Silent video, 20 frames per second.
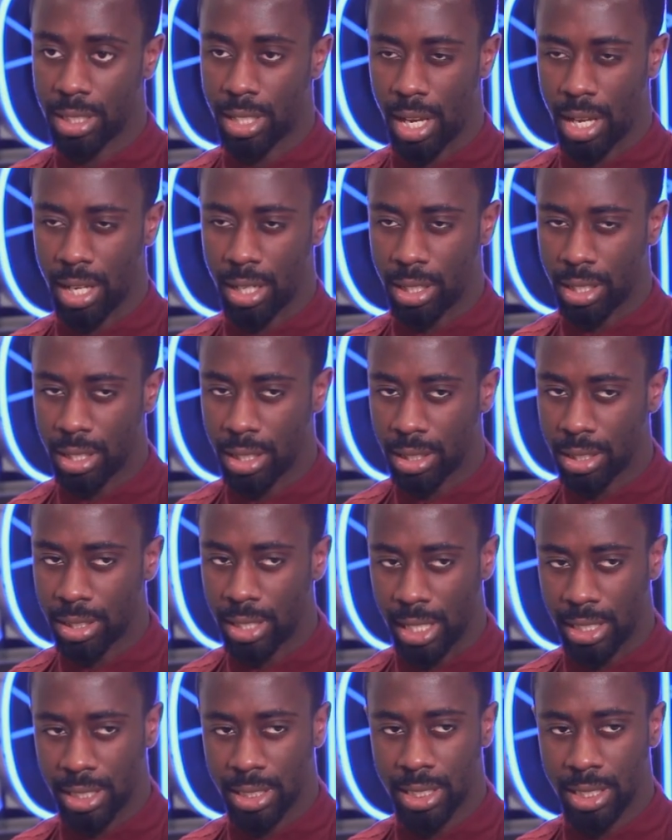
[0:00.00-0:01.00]

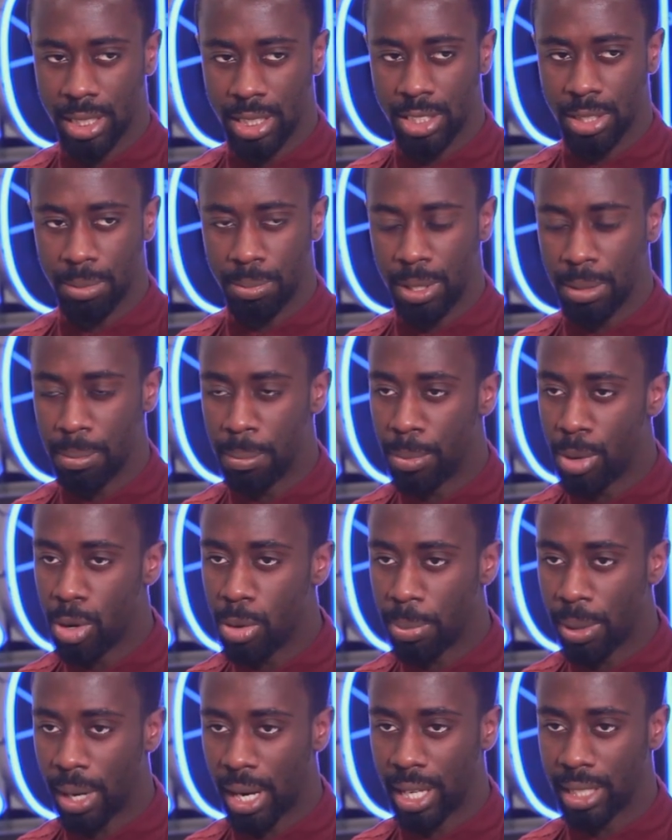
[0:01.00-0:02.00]
that just need to be
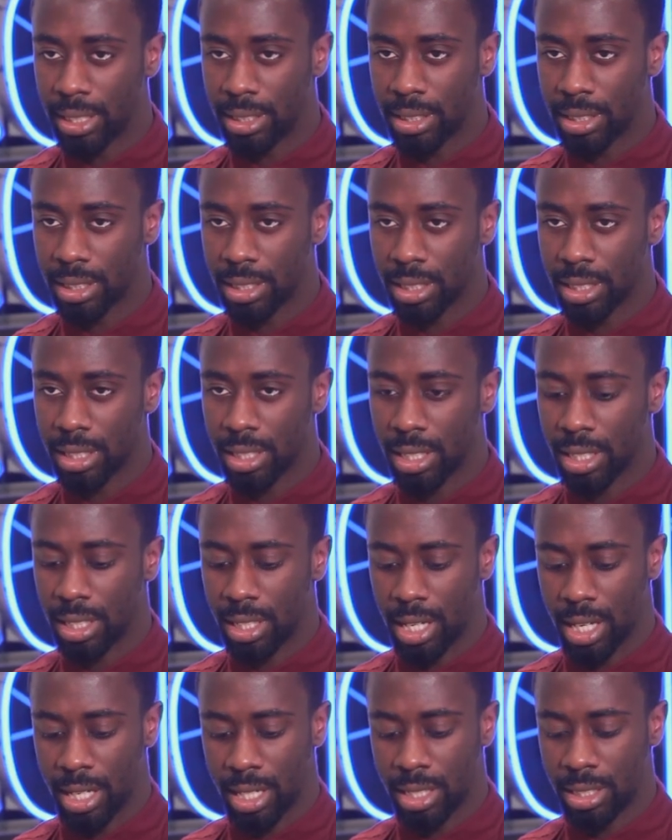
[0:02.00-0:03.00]
mobilized
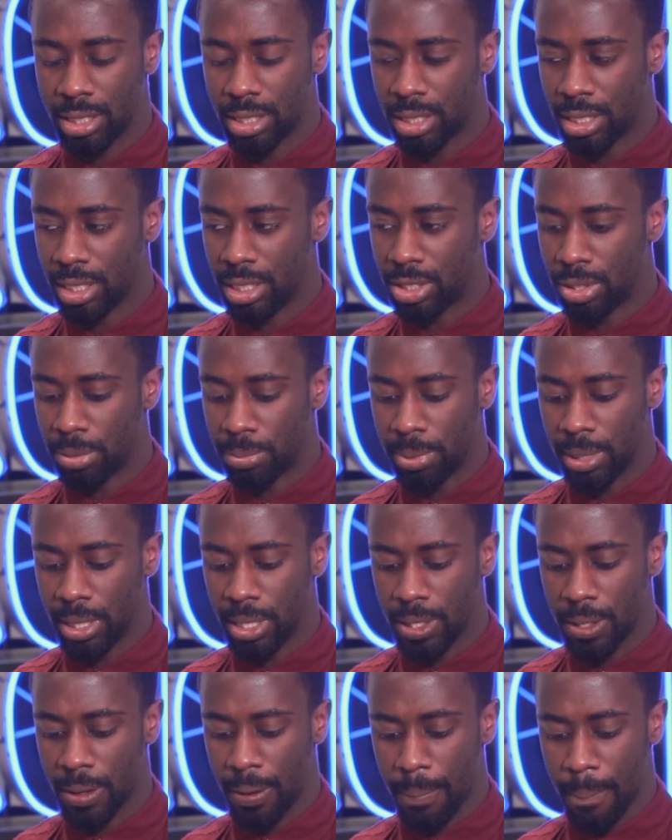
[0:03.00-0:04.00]
and that just need to
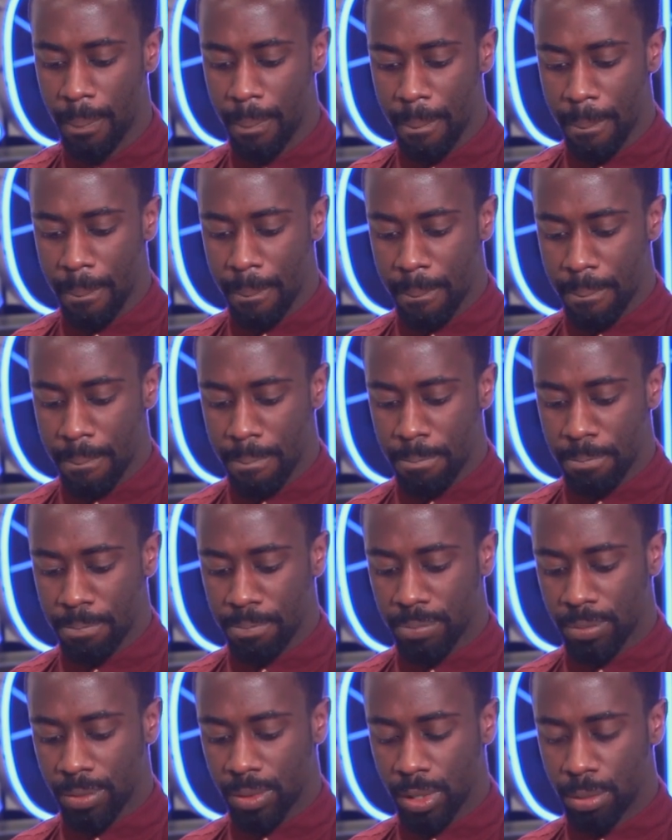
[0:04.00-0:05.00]
be
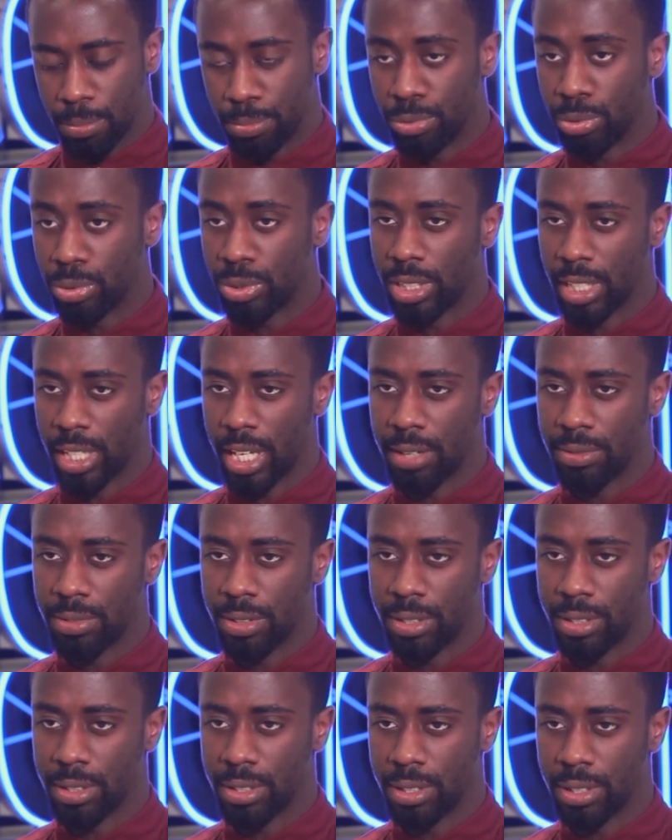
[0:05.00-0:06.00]
brought together.